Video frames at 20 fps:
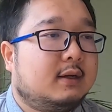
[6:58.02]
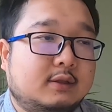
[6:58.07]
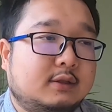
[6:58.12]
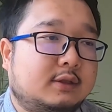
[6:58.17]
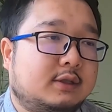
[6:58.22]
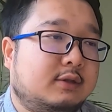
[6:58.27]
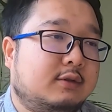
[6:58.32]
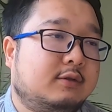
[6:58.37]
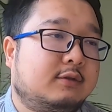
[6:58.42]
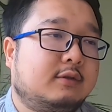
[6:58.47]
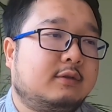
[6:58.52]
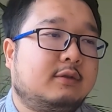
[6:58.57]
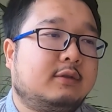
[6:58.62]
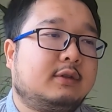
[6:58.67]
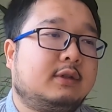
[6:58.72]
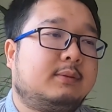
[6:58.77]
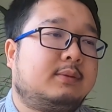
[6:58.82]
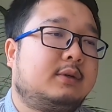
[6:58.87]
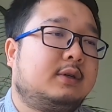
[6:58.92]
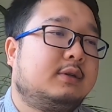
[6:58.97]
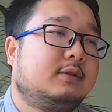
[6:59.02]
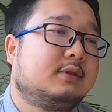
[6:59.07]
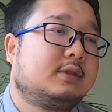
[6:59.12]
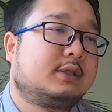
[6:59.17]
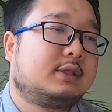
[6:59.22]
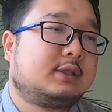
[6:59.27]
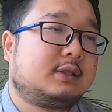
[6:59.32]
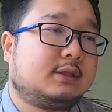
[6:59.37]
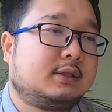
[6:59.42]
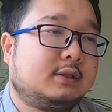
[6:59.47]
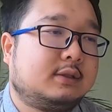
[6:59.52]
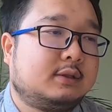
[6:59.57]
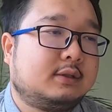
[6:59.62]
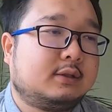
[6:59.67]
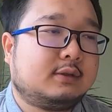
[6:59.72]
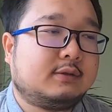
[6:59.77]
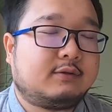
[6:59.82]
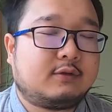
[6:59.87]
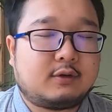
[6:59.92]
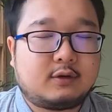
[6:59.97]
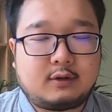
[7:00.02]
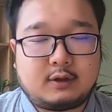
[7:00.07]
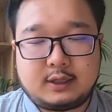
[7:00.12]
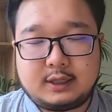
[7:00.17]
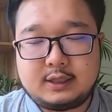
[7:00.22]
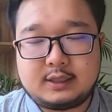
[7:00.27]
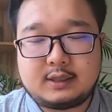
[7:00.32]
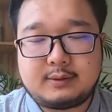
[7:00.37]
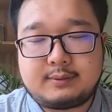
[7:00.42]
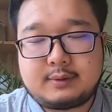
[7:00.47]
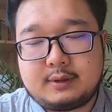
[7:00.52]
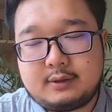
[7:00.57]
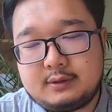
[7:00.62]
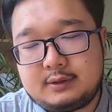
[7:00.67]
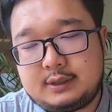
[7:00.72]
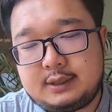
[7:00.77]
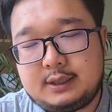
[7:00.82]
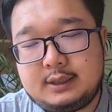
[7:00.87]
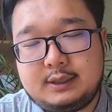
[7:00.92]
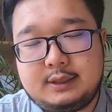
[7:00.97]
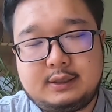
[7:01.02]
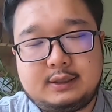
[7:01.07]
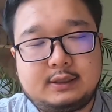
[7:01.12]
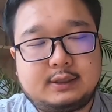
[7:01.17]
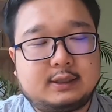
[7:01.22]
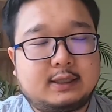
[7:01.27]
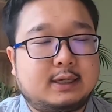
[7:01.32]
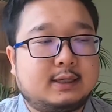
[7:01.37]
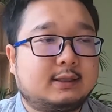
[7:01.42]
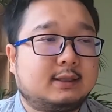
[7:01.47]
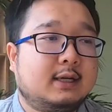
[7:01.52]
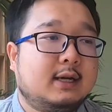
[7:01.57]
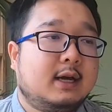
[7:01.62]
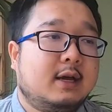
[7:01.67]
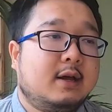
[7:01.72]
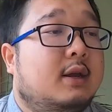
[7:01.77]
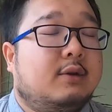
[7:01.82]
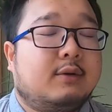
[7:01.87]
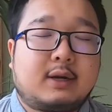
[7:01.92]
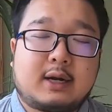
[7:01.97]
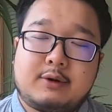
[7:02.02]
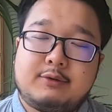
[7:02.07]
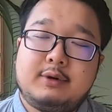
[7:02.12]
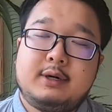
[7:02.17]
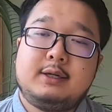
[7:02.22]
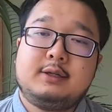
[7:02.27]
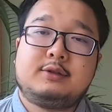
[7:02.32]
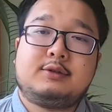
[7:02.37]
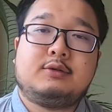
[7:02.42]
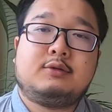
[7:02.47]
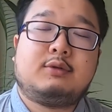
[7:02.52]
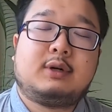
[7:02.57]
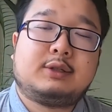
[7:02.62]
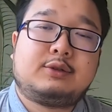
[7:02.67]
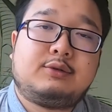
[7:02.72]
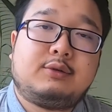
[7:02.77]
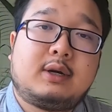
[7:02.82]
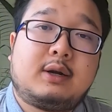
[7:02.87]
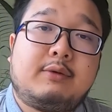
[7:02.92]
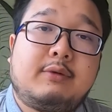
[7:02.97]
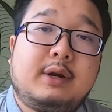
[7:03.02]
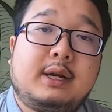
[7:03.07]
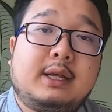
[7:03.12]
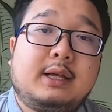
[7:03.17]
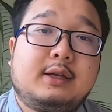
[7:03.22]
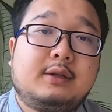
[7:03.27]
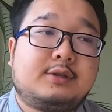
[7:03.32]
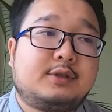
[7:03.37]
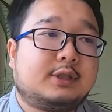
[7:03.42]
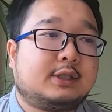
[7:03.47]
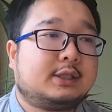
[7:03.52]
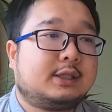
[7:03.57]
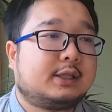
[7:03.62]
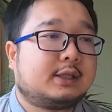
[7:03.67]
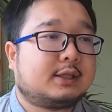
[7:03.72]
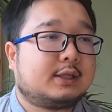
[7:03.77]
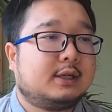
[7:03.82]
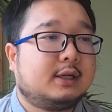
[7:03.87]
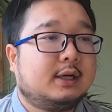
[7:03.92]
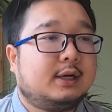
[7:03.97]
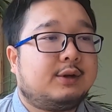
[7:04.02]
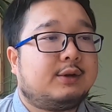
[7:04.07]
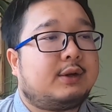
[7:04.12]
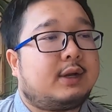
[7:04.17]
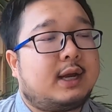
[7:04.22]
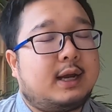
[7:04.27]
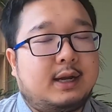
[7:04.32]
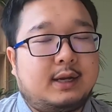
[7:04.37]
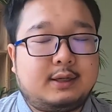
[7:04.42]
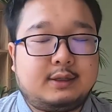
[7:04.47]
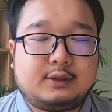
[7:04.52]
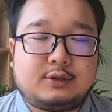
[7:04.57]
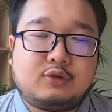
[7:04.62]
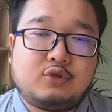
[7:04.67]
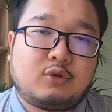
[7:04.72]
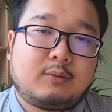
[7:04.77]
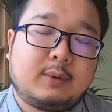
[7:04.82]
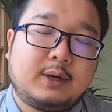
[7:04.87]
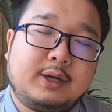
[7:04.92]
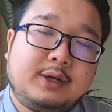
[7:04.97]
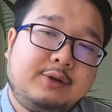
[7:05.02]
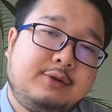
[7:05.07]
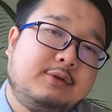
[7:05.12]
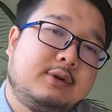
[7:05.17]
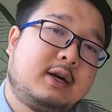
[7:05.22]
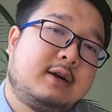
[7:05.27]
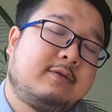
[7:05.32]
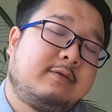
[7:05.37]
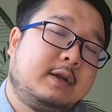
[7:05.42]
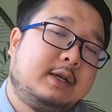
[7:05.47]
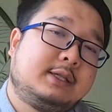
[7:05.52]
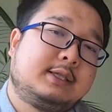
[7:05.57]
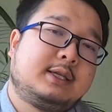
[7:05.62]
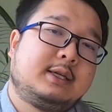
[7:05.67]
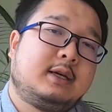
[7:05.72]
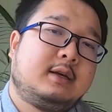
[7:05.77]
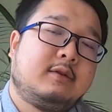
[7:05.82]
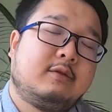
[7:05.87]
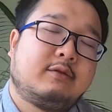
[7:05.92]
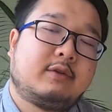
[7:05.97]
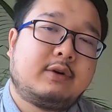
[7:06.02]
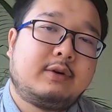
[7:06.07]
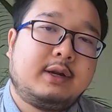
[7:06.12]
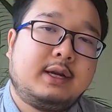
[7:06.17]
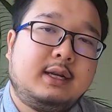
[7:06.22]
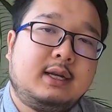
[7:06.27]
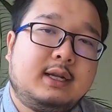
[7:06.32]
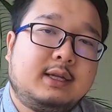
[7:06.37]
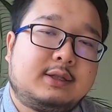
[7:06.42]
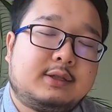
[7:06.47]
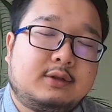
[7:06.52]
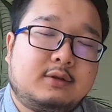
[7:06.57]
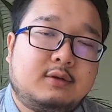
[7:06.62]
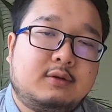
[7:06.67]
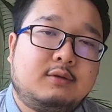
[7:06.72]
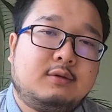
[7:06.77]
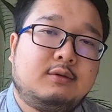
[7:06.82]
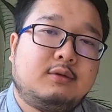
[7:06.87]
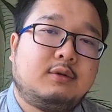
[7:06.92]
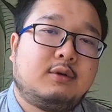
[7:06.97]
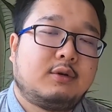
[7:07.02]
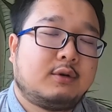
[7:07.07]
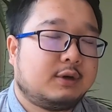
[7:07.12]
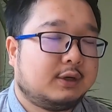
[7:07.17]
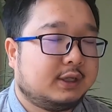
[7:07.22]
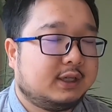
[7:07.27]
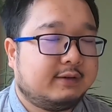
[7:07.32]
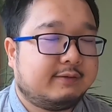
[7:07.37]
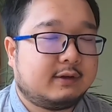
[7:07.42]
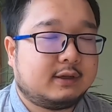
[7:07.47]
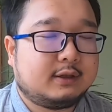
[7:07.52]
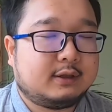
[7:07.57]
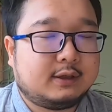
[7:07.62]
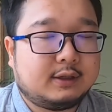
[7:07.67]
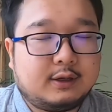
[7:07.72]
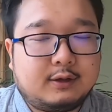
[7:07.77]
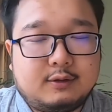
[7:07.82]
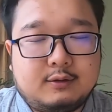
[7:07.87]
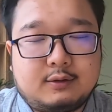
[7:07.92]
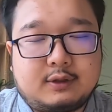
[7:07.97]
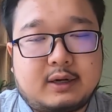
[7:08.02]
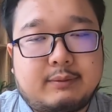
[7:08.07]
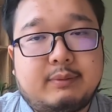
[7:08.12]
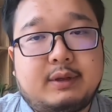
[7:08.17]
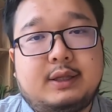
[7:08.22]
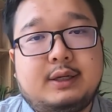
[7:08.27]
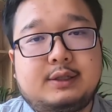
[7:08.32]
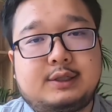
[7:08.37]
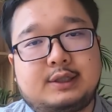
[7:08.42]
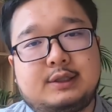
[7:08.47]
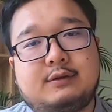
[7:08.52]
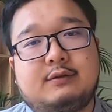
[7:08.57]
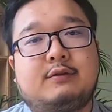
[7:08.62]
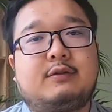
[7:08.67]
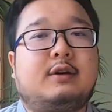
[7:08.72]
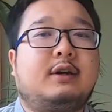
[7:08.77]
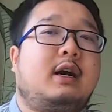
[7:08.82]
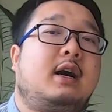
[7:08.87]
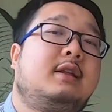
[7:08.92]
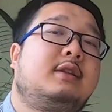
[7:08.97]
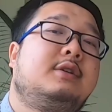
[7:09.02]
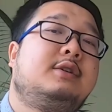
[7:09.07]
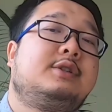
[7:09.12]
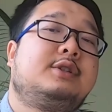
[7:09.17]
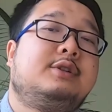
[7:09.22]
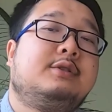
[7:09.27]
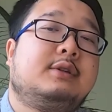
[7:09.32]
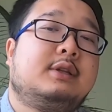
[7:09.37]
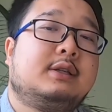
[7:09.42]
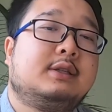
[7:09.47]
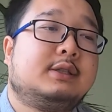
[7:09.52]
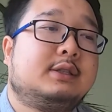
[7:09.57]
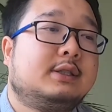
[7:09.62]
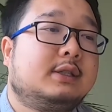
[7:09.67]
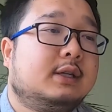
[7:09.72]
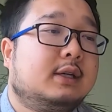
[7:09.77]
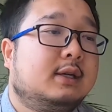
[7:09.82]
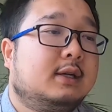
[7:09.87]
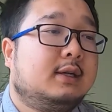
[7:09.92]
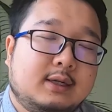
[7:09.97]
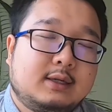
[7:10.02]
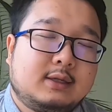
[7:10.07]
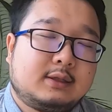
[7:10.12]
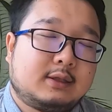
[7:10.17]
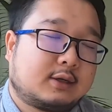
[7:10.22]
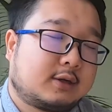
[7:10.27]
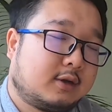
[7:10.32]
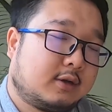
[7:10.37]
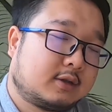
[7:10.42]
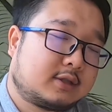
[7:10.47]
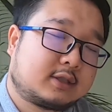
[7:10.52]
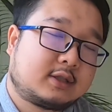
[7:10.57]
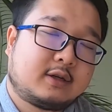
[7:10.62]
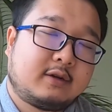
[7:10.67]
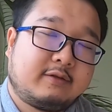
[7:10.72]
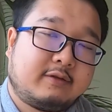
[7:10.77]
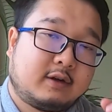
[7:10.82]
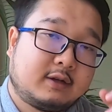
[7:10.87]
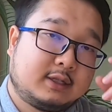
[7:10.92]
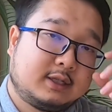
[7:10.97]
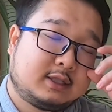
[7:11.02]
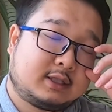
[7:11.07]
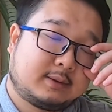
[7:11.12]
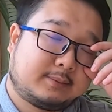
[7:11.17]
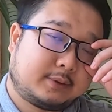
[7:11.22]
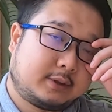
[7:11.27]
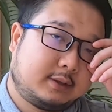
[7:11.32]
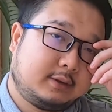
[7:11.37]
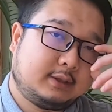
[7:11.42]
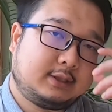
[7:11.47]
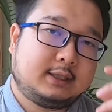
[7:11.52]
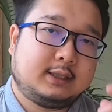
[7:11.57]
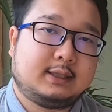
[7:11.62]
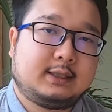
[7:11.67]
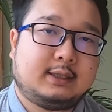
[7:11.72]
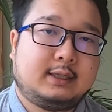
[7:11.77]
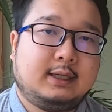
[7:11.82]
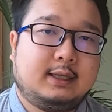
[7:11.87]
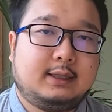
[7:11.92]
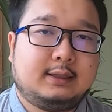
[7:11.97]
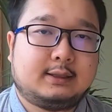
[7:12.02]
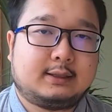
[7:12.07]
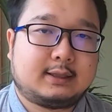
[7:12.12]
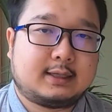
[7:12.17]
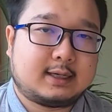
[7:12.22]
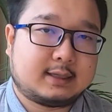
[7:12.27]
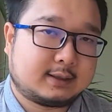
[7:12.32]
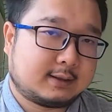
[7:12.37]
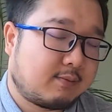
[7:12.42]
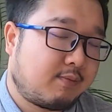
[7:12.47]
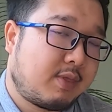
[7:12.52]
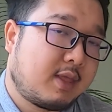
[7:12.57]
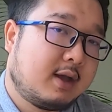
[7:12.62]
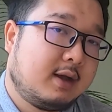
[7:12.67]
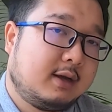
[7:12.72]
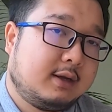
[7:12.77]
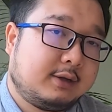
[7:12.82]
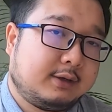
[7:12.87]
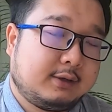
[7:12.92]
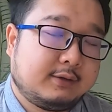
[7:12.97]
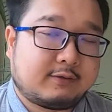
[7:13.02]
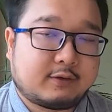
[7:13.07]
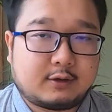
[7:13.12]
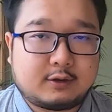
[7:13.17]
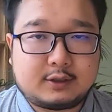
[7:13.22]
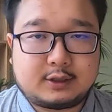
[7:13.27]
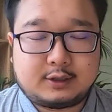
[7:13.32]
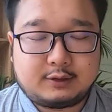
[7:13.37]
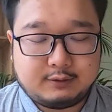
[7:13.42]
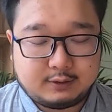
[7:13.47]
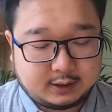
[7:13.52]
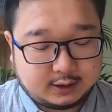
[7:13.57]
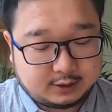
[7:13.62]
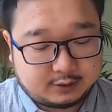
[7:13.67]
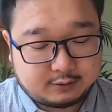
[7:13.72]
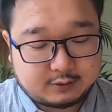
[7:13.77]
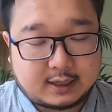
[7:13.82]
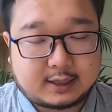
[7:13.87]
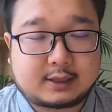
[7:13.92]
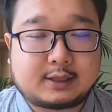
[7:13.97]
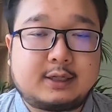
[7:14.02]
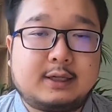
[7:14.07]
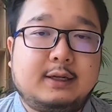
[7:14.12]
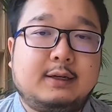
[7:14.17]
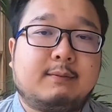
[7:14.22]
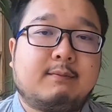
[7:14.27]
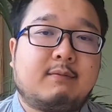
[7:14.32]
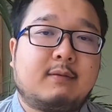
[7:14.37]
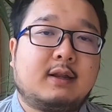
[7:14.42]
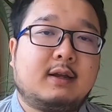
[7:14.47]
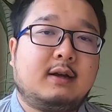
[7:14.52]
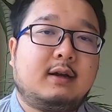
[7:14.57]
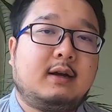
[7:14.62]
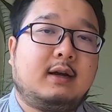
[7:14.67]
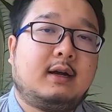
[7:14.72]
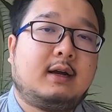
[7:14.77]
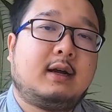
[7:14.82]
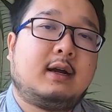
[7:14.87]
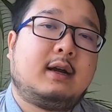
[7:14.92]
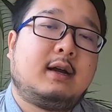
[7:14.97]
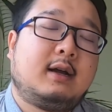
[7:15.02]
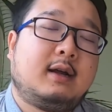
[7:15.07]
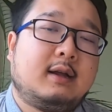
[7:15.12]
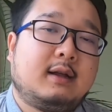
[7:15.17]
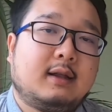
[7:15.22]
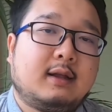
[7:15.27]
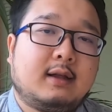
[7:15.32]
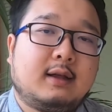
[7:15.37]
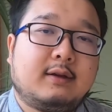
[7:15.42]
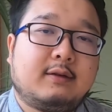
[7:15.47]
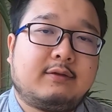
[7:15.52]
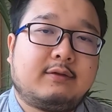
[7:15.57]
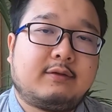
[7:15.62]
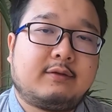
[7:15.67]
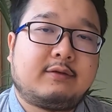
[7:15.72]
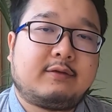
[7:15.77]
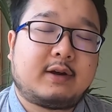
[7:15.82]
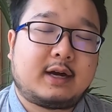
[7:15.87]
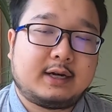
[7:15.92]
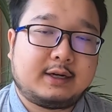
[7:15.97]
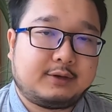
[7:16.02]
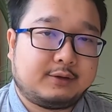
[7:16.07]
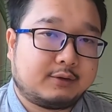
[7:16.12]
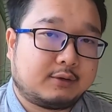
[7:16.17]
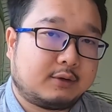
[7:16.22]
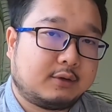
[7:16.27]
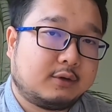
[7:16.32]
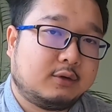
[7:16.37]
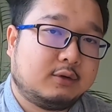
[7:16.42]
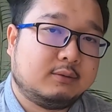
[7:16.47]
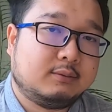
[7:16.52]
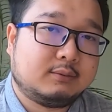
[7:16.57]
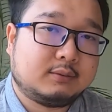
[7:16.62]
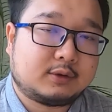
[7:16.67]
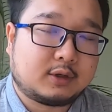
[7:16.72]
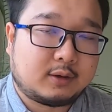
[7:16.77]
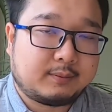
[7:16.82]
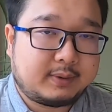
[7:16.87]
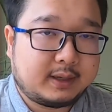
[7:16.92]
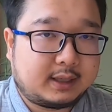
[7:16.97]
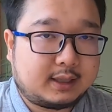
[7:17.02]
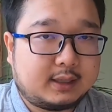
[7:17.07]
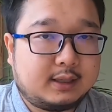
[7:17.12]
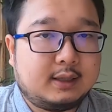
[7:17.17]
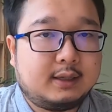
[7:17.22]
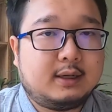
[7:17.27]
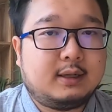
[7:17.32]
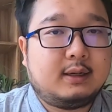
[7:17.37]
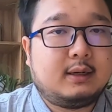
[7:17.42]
So the pros for this approach is that you can really do what you are really interested in. And normally you are facing very little or even no competition from other students. The cost for this approach is that you need to actually find your own topic.